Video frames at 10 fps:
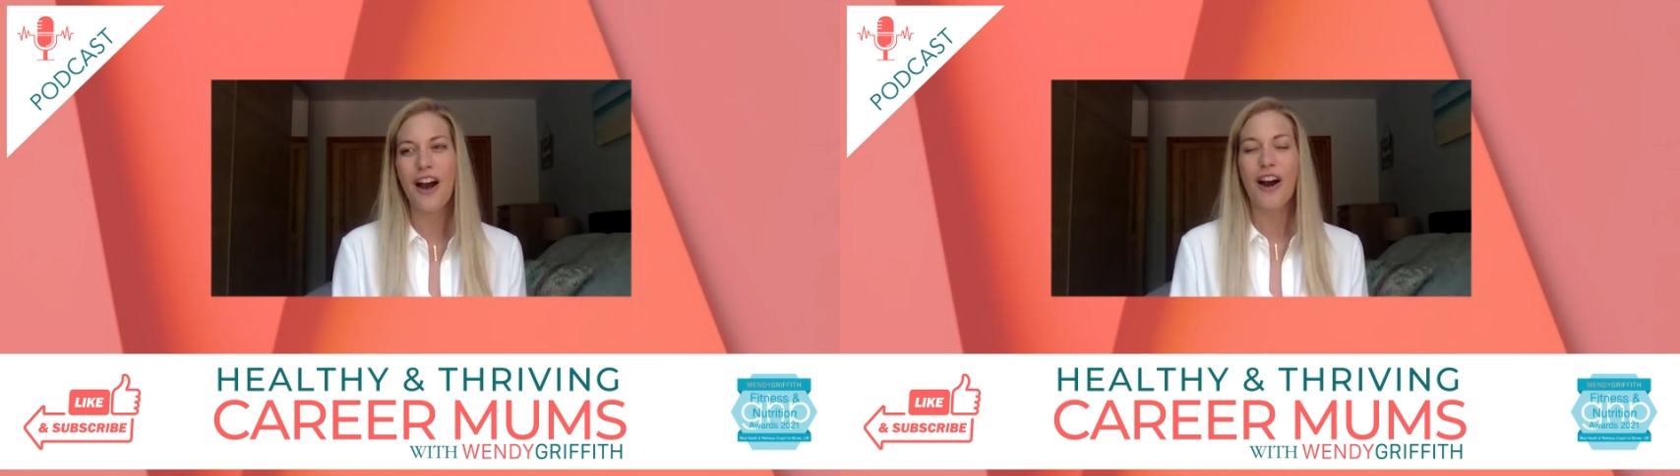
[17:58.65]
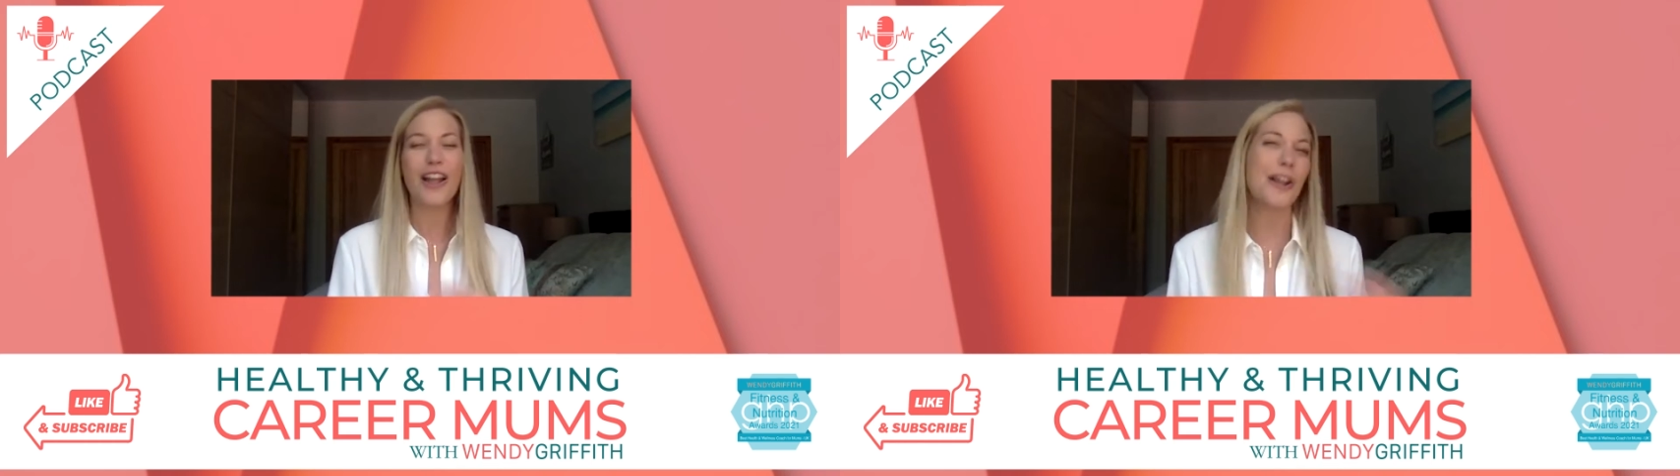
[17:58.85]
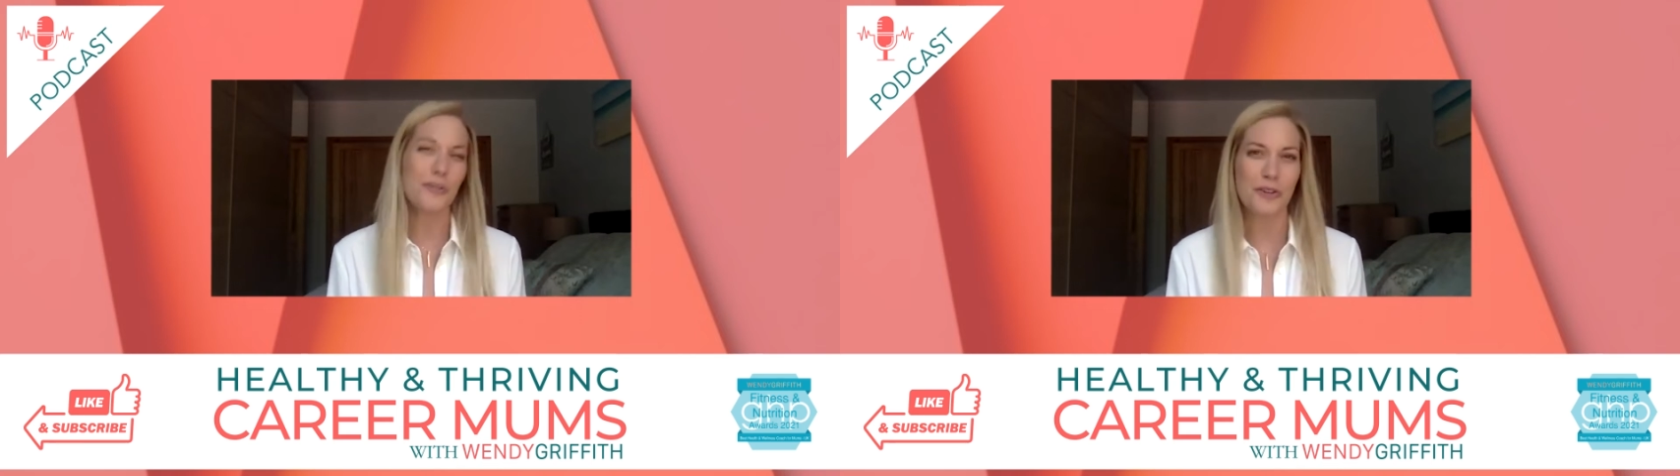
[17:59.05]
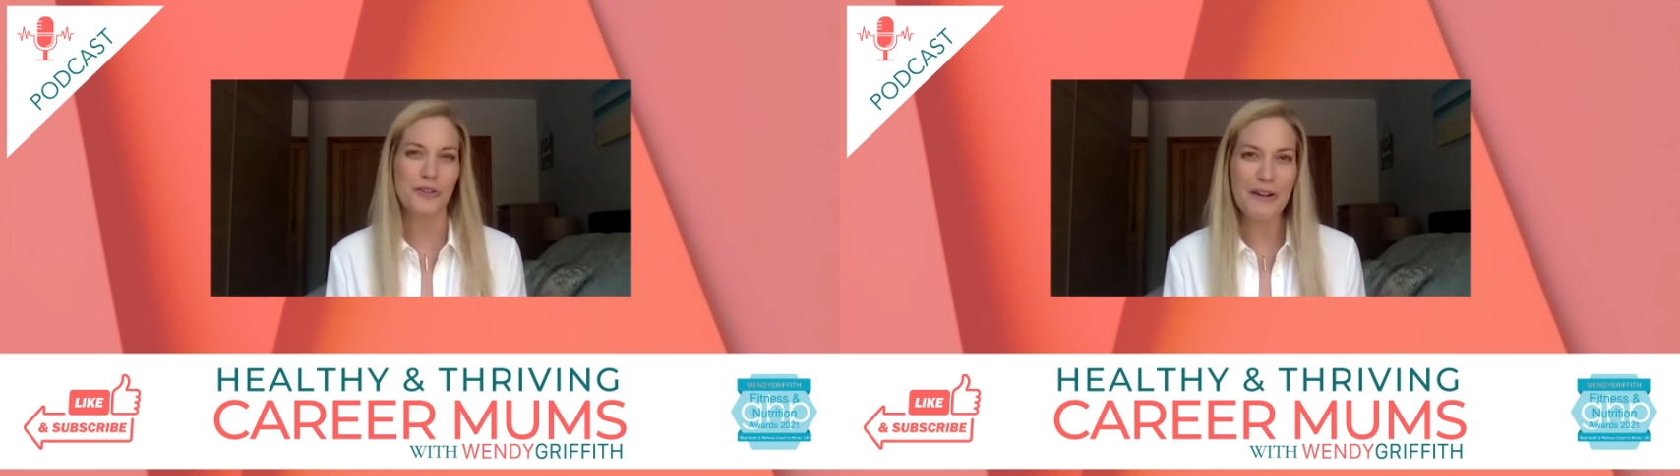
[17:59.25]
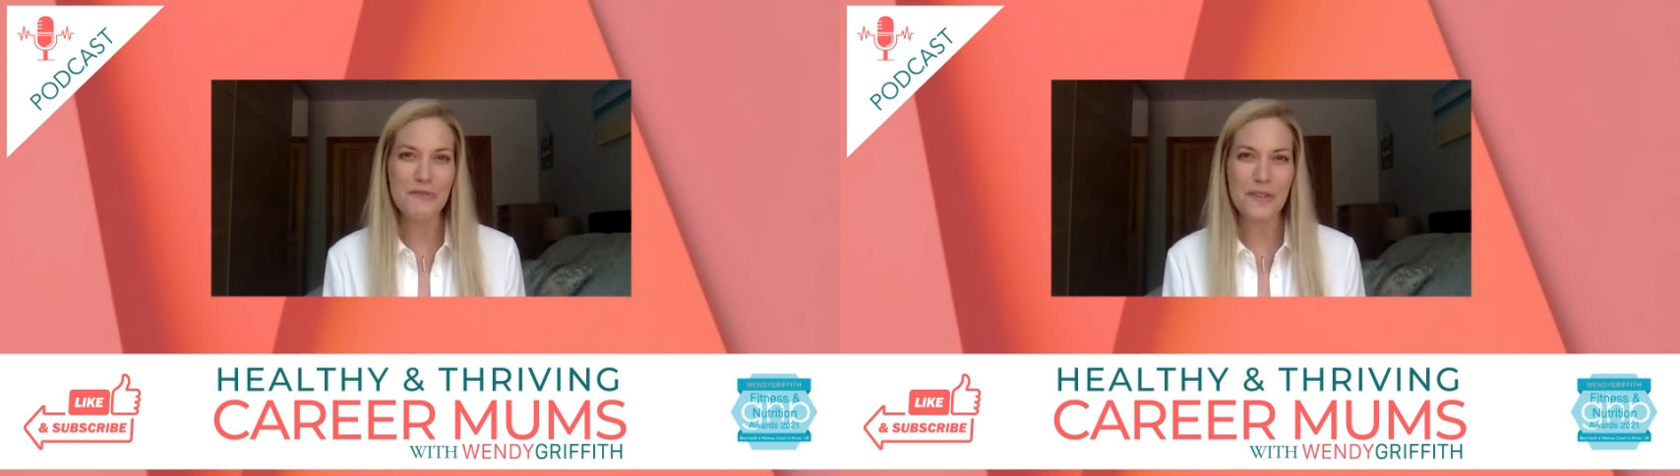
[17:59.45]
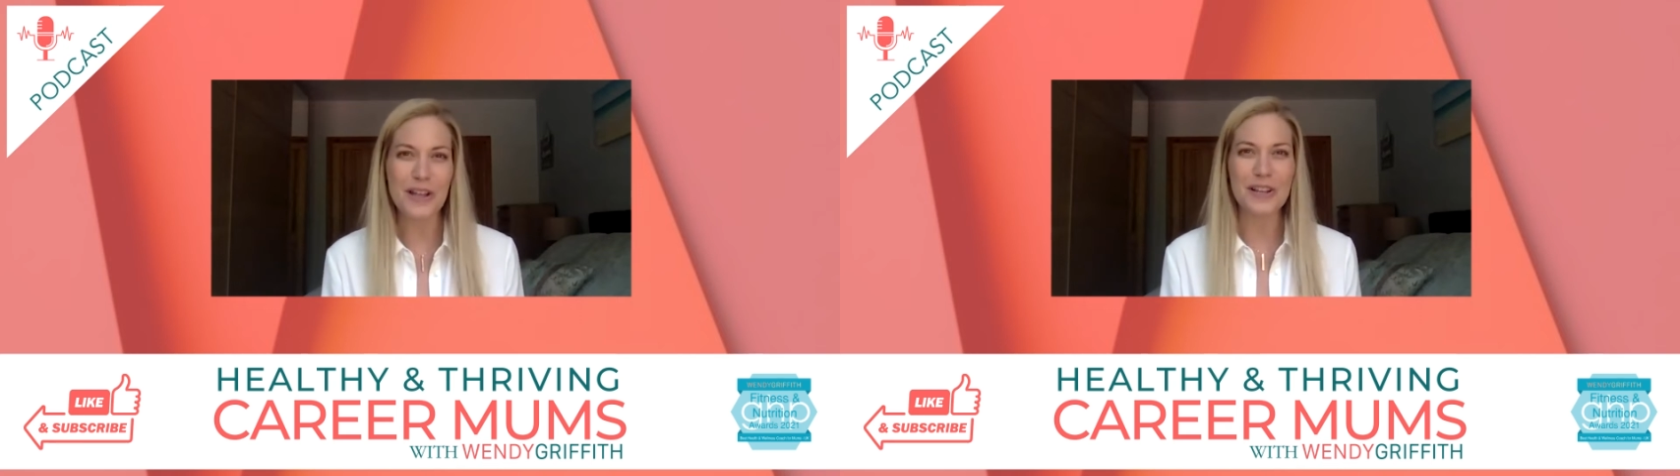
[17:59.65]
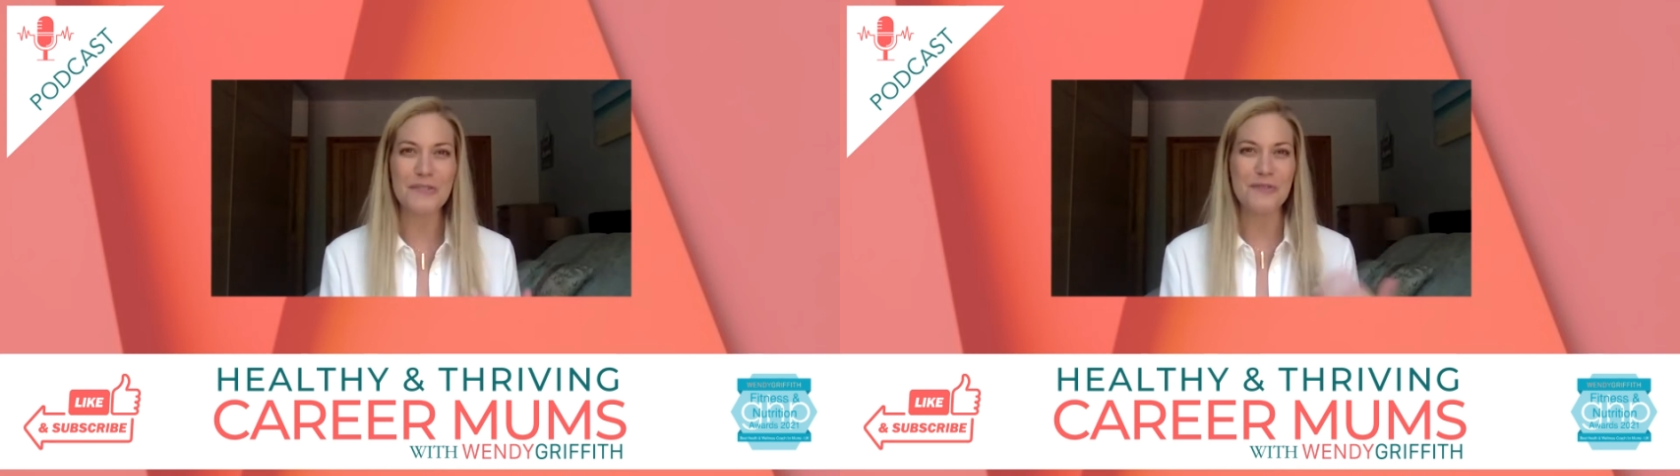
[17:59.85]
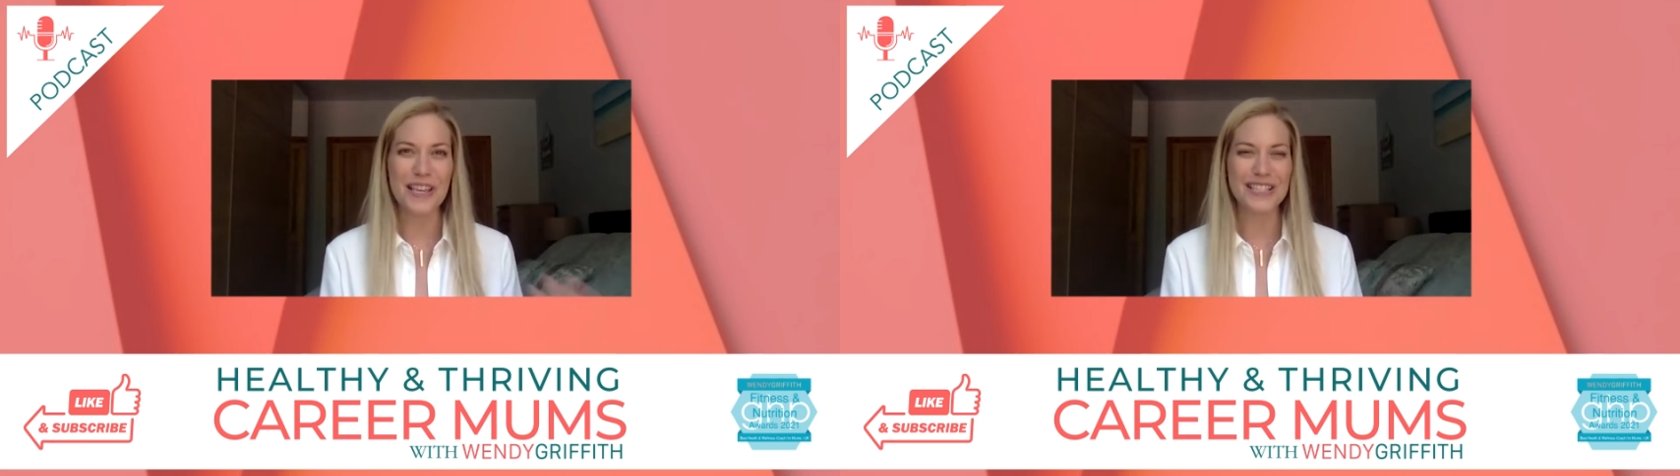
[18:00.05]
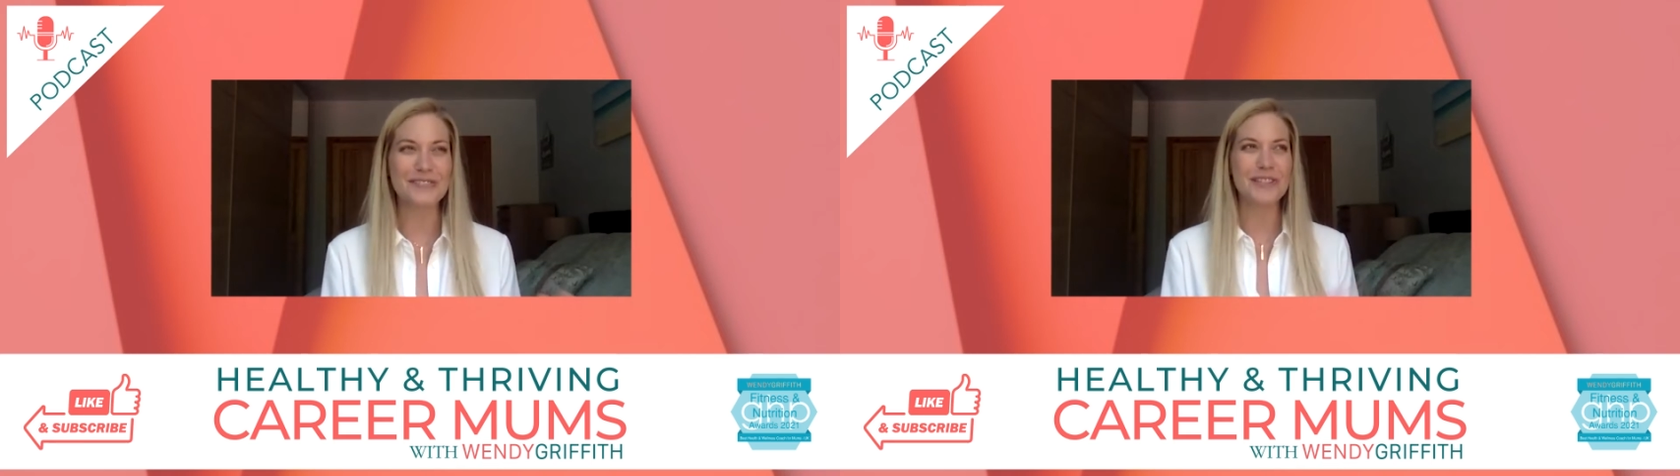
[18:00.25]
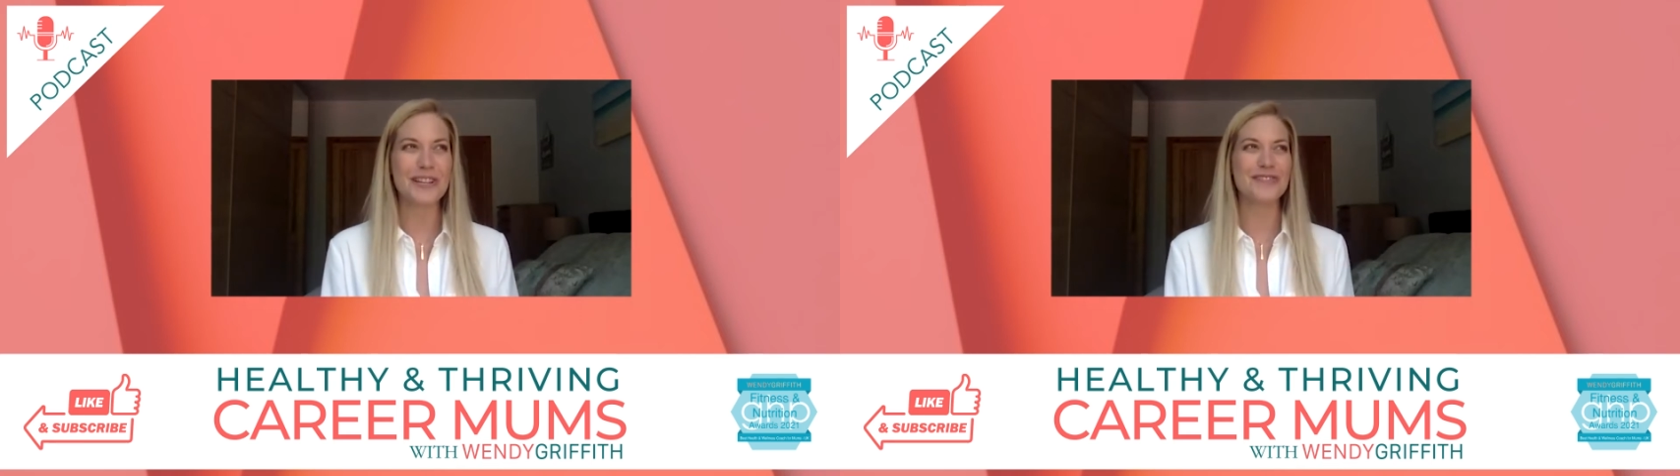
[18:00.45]
I love your outfit, I love this. And
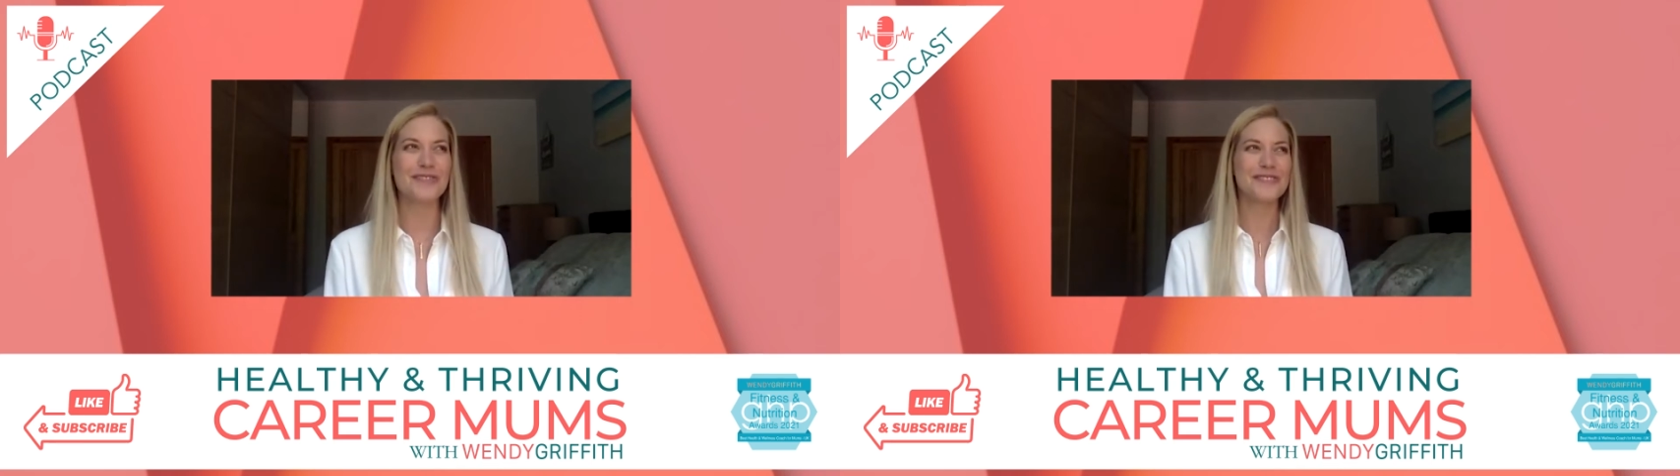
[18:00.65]
I was like,